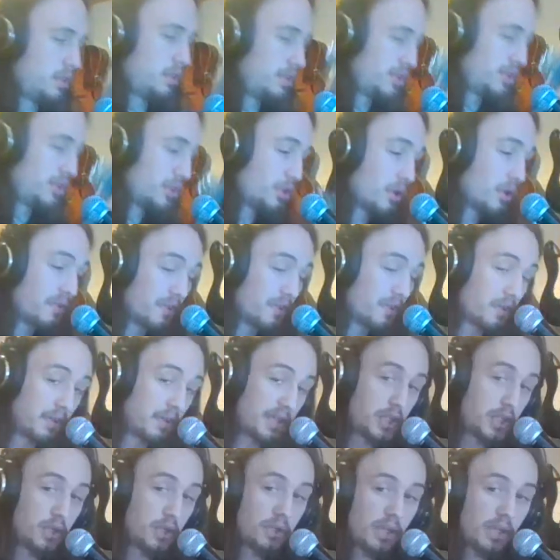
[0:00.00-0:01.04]
Should do if you're
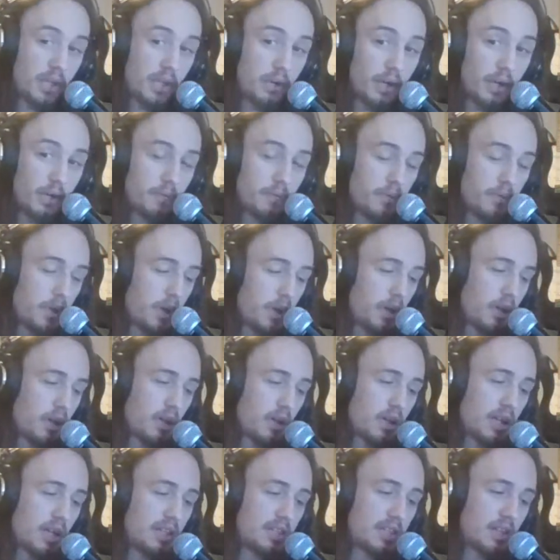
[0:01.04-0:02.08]
in tune anyway.
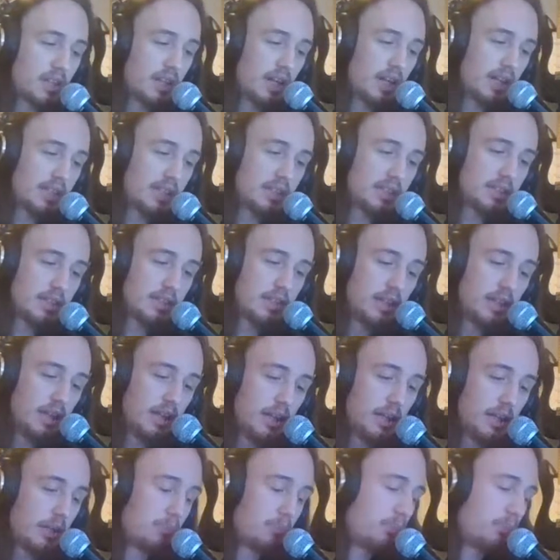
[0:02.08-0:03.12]
Okay, so that's
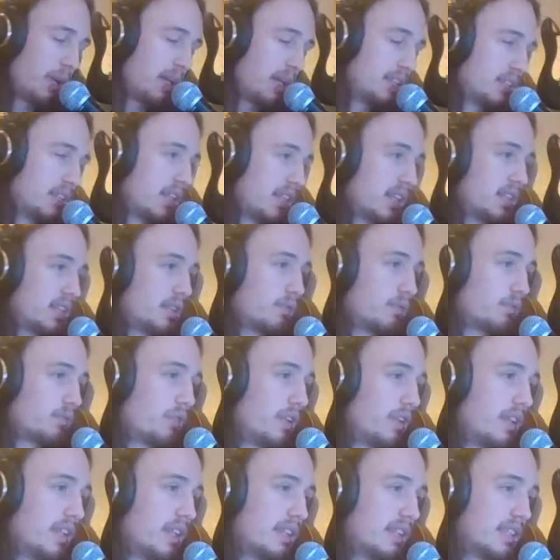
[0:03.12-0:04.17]
the basics of
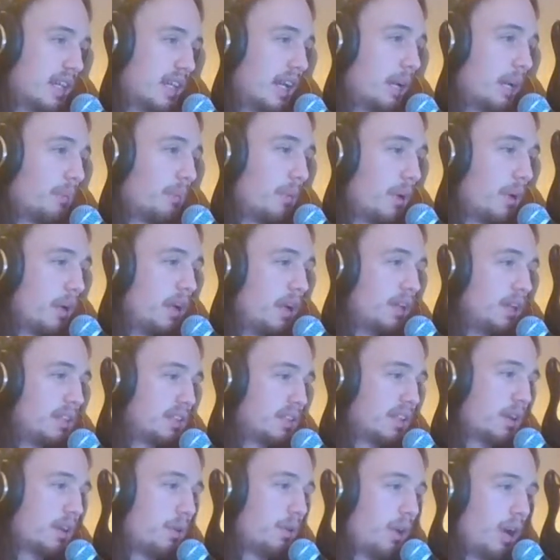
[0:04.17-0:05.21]
reading tab.
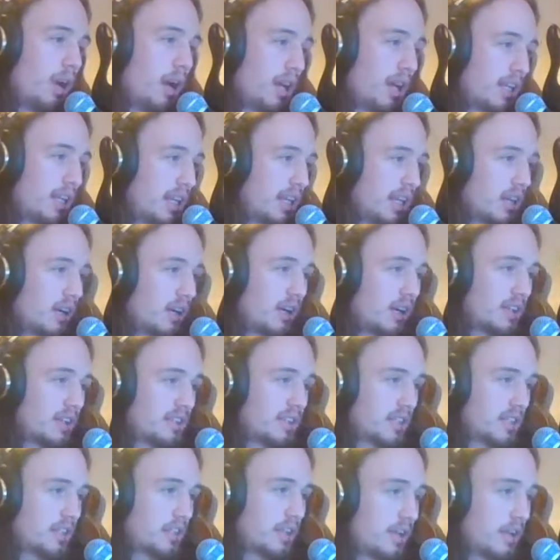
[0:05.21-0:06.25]
So I did
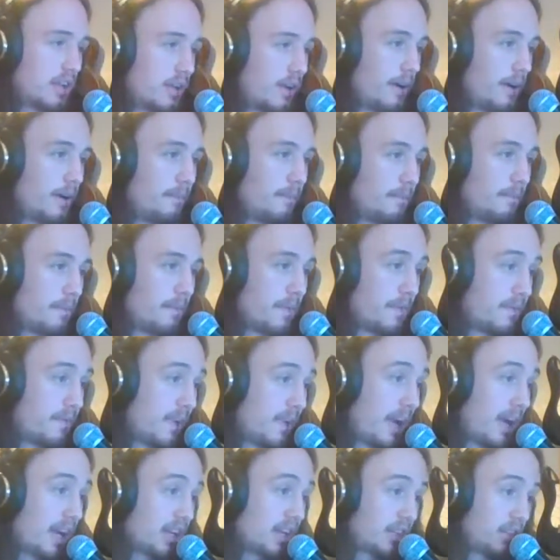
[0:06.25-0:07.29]
ask, in
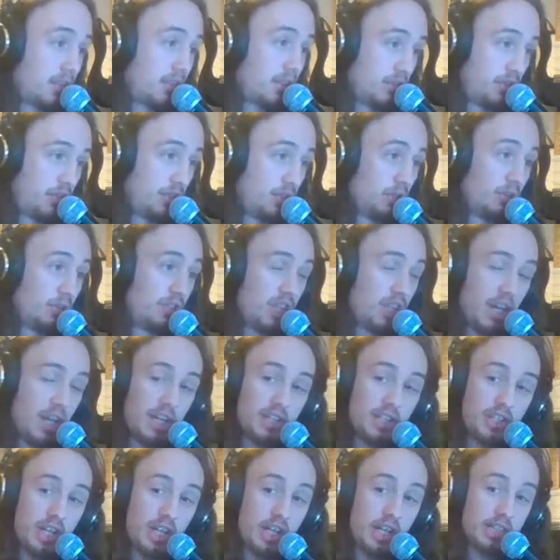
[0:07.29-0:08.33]
fact, George
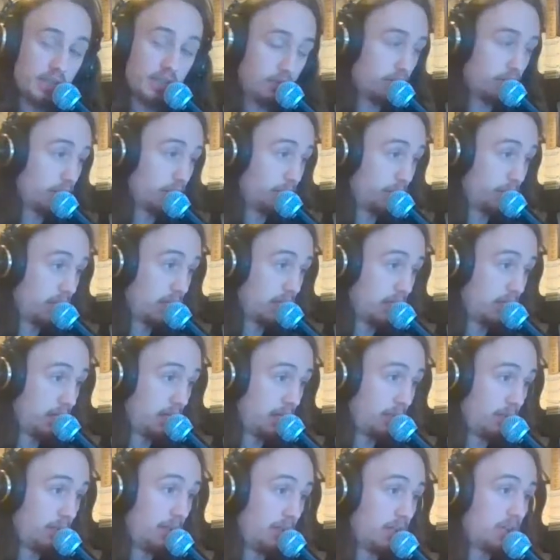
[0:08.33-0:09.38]
and Jack's group.
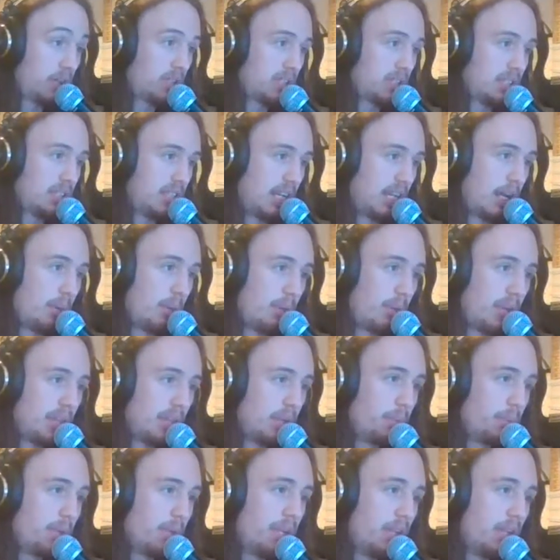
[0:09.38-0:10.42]
We looked at tab and
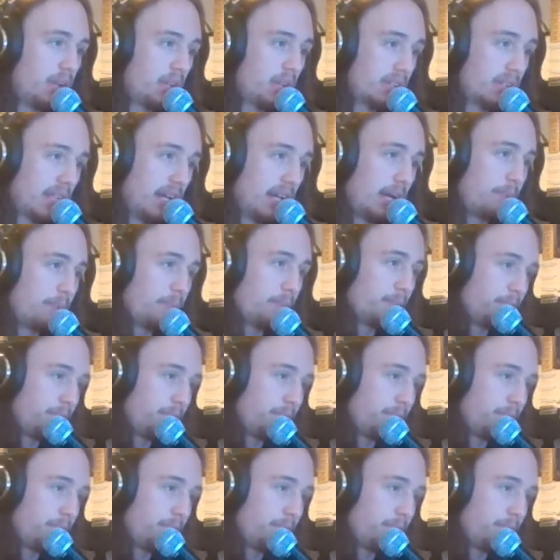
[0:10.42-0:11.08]
then we looked at